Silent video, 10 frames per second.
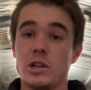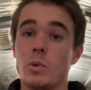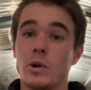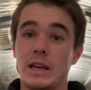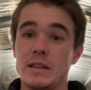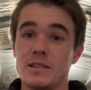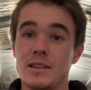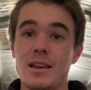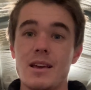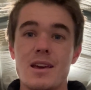more
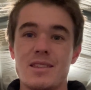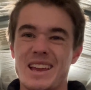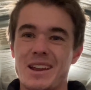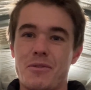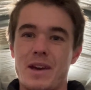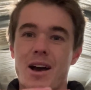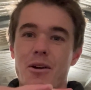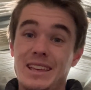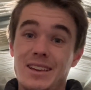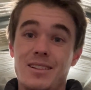easily than if
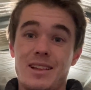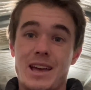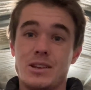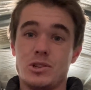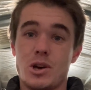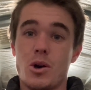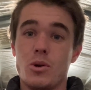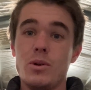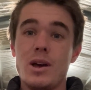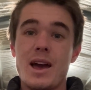our heel and
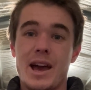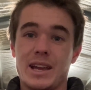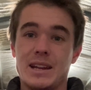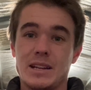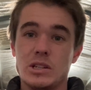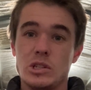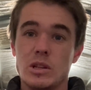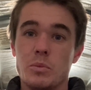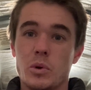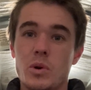toe are connected to
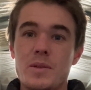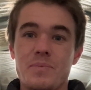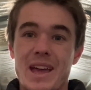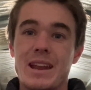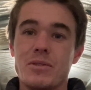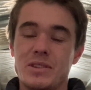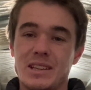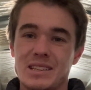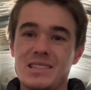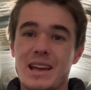the board and
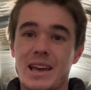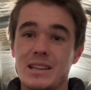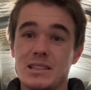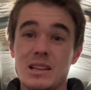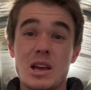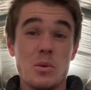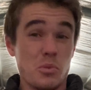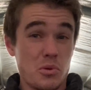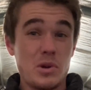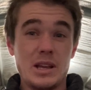everything stays
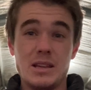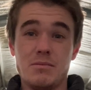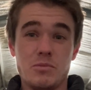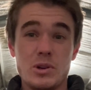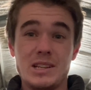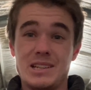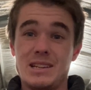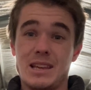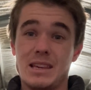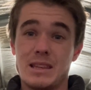pretty
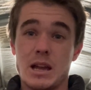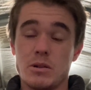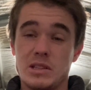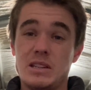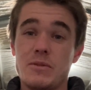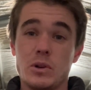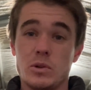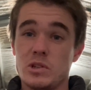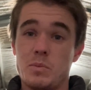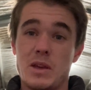sticky there. It's
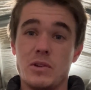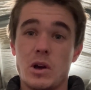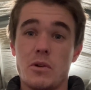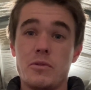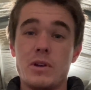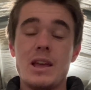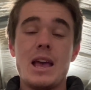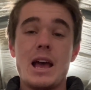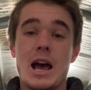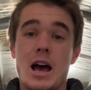difficult to pivot off.
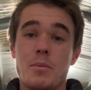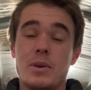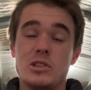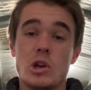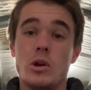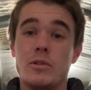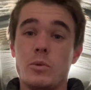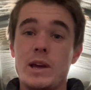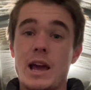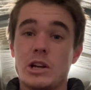So if
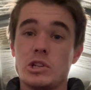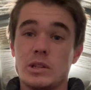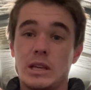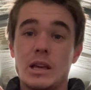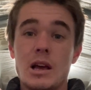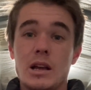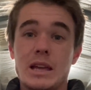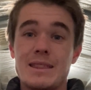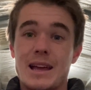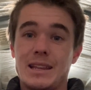we actually
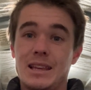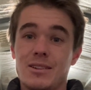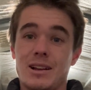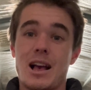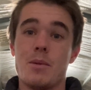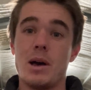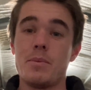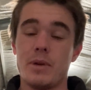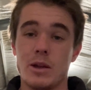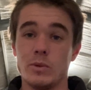get that heel to come
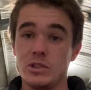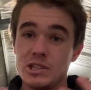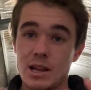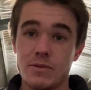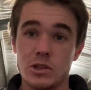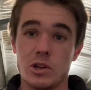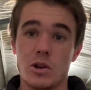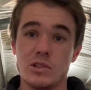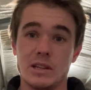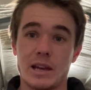up and we just have the
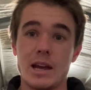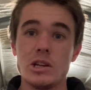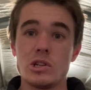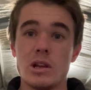toes engaged,